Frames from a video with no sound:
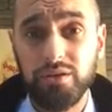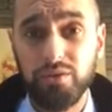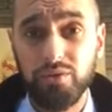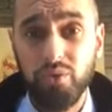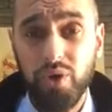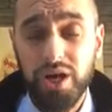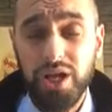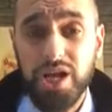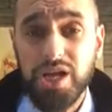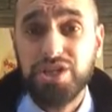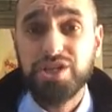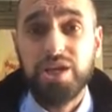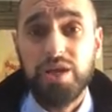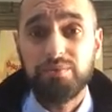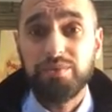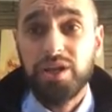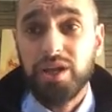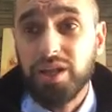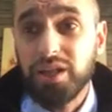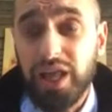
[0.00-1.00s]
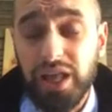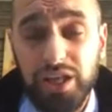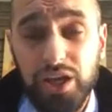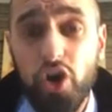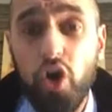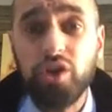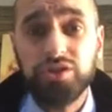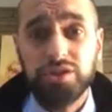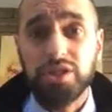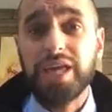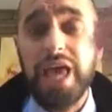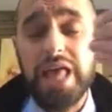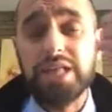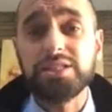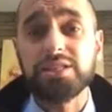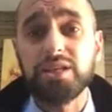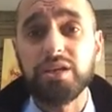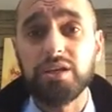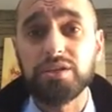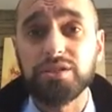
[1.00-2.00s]
Why Hashem did it that He goes
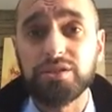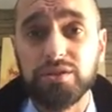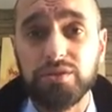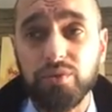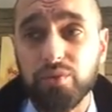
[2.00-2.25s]
against us?